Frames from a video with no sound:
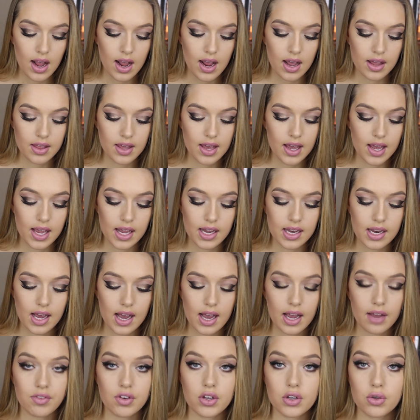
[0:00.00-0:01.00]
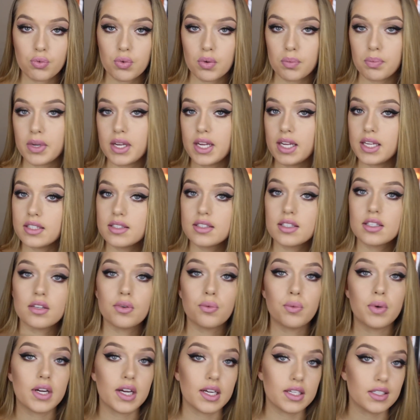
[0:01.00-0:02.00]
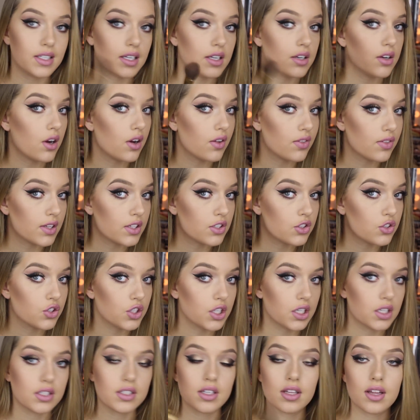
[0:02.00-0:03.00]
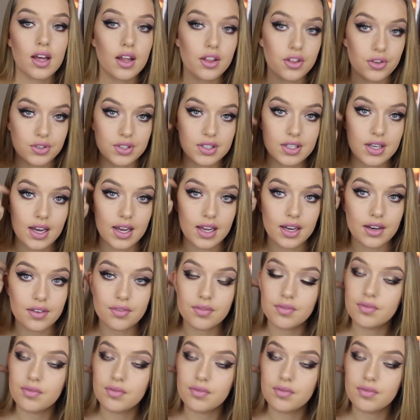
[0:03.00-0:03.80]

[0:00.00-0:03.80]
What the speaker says: And then I'm gonna repeat what I did on this cheek to the other side.